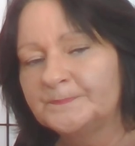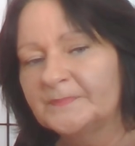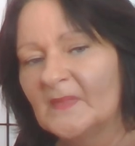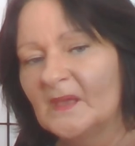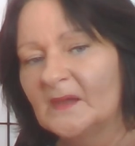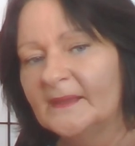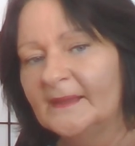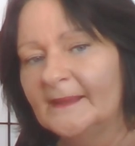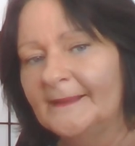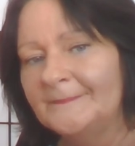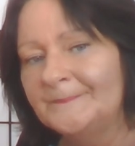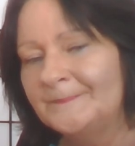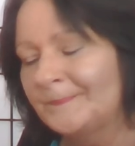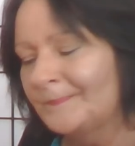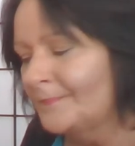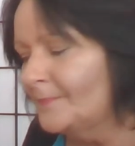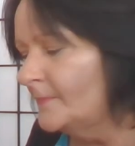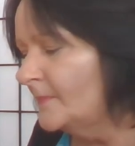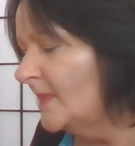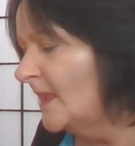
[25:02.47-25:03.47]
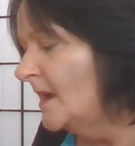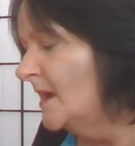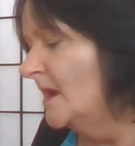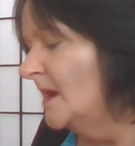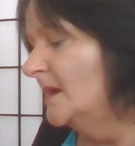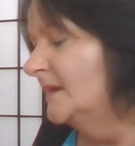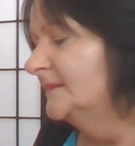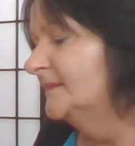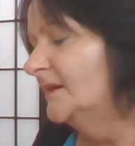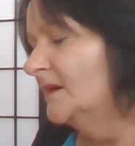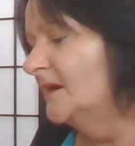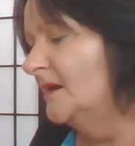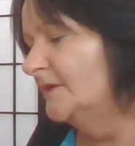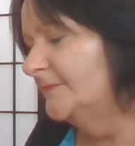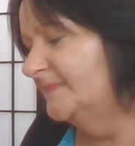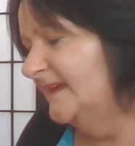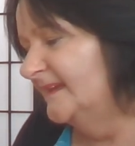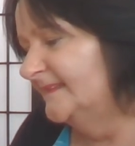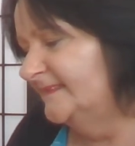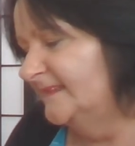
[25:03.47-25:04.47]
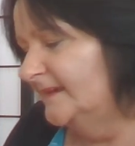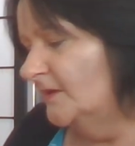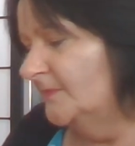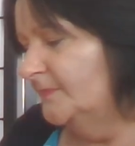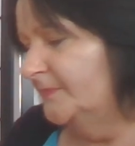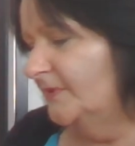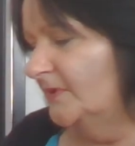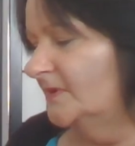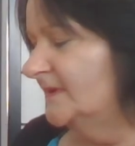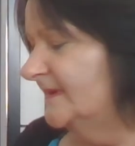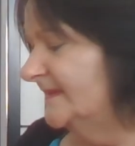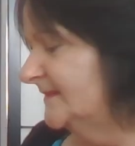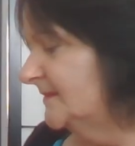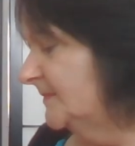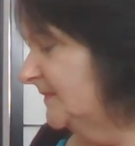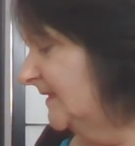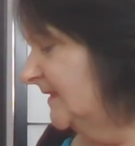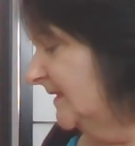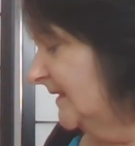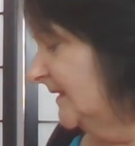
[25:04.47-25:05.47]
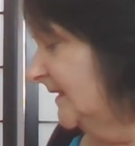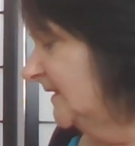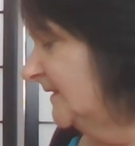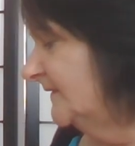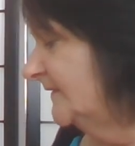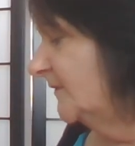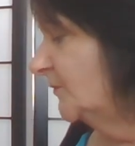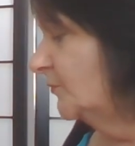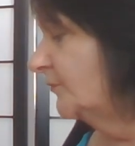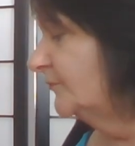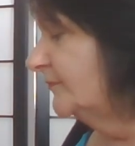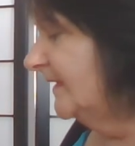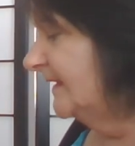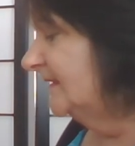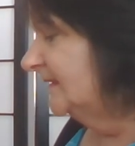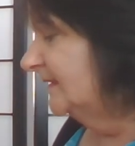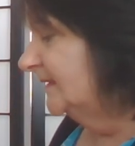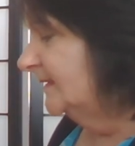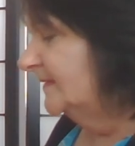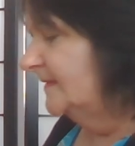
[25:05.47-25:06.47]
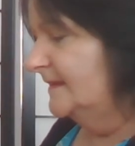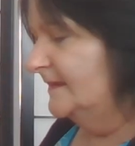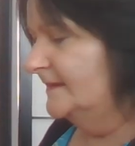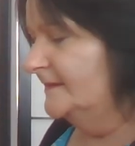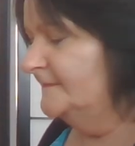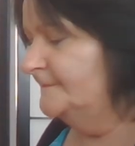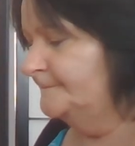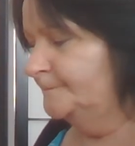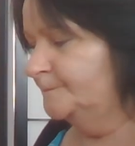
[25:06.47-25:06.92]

Okay, so I hope that's helped, guys. I'm going to leave your reading there.